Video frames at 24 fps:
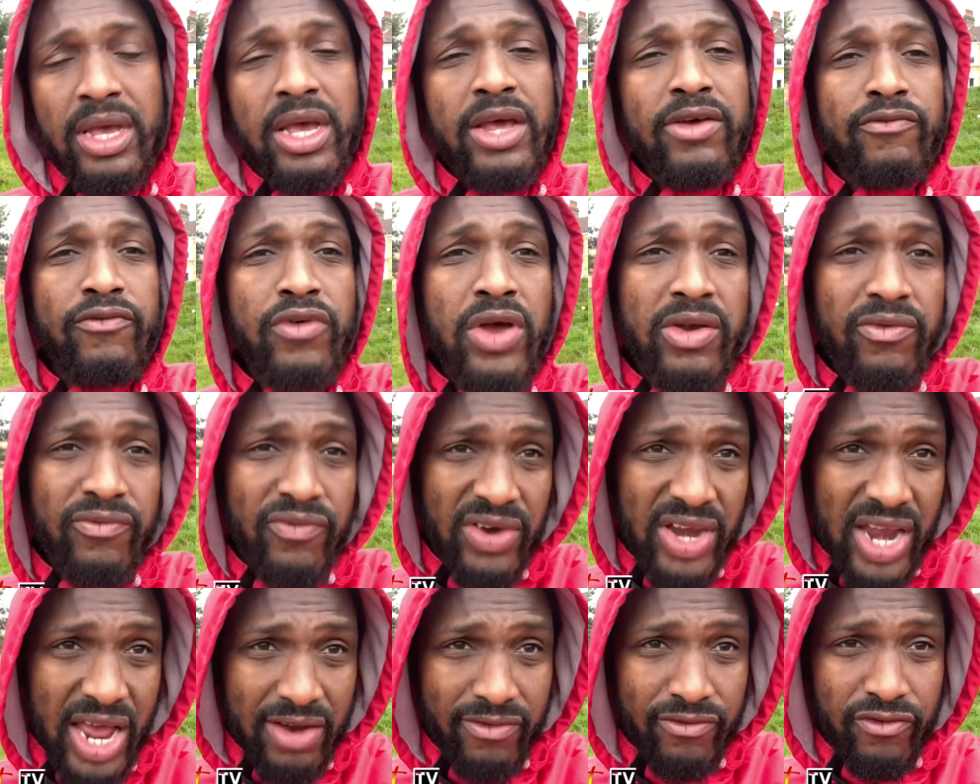friend for
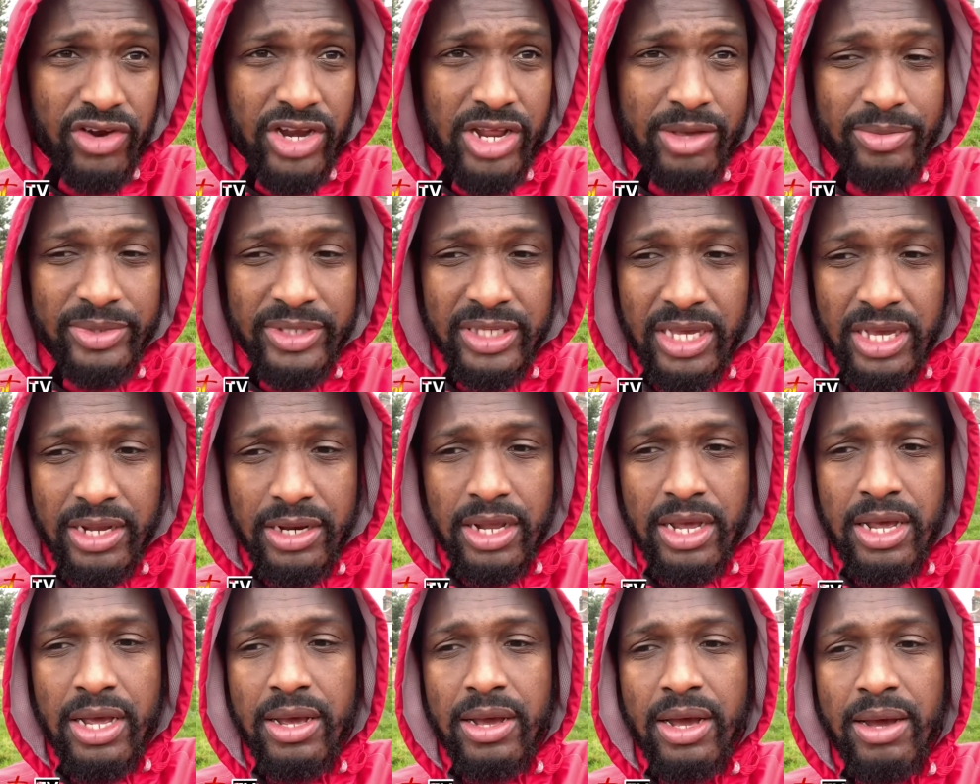life rhythm, Zin,
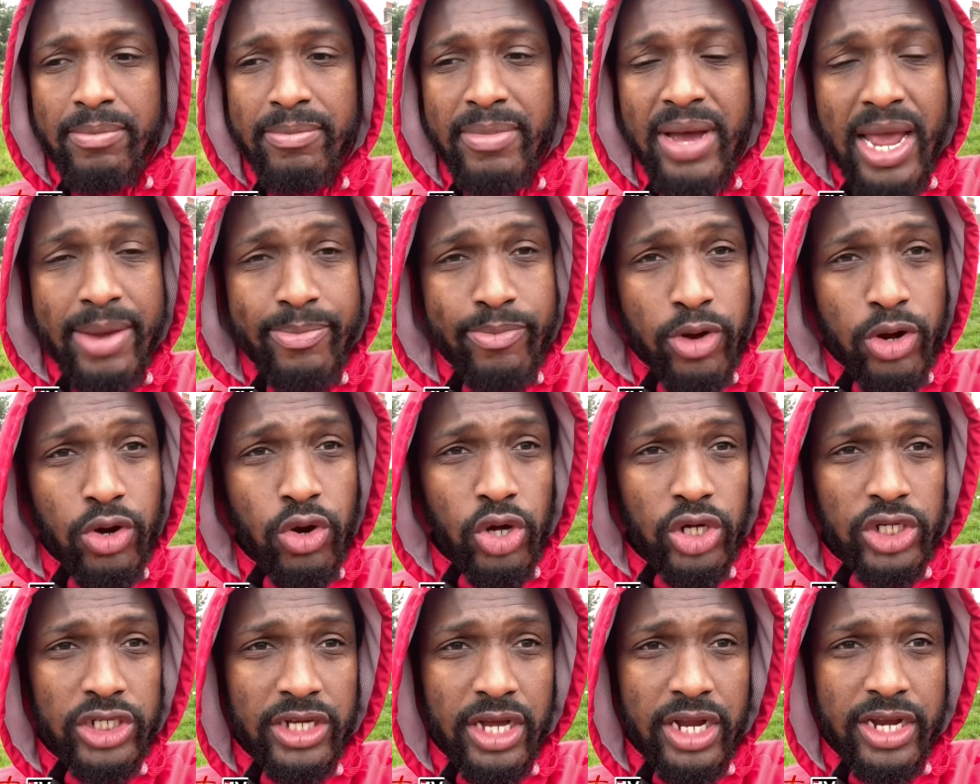My
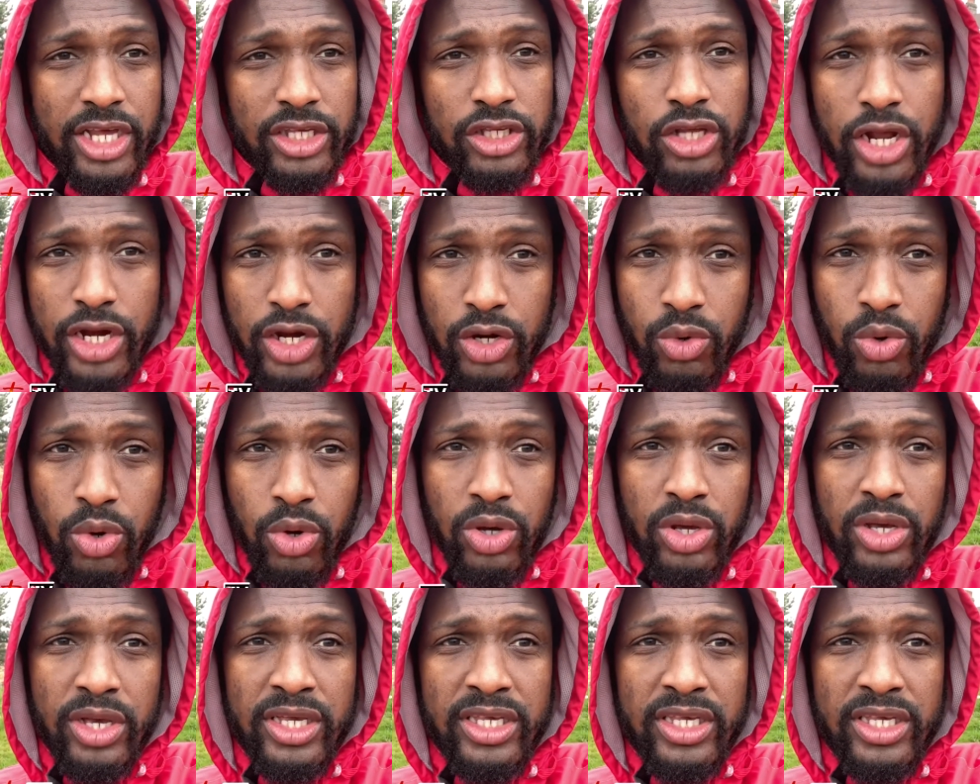production. I don't know.